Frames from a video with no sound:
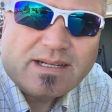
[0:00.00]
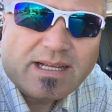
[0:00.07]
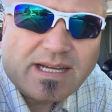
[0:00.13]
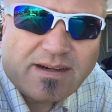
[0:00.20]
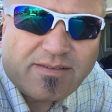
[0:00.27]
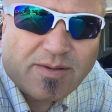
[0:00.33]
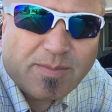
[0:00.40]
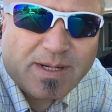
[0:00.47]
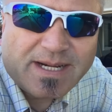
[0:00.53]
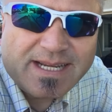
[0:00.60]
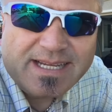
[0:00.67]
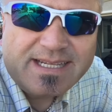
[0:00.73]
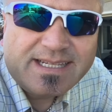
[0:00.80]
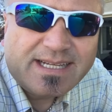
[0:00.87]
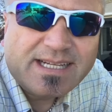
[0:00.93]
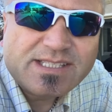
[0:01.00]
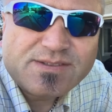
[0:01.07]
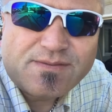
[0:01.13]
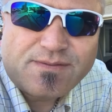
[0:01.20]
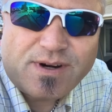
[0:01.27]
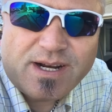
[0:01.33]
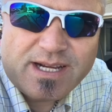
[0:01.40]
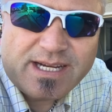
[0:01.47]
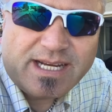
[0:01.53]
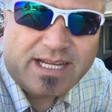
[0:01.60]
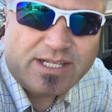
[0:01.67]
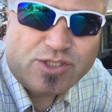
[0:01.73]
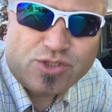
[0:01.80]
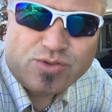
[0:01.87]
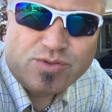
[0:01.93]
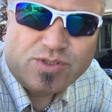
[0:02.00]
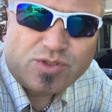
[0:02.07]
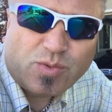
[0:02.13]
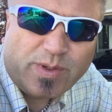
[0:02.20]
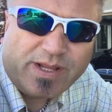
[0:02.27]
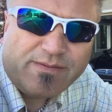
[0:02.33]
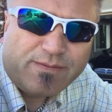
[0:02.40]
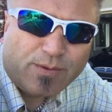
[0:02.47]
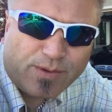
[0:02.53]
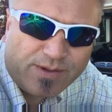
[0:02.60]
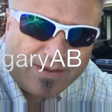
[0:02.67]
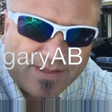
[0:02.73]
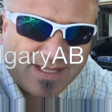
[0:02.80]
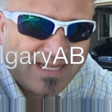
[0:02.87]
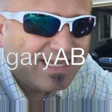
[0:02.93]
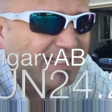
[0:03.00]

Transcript: Hey everybody, it's Friday, June the 24th,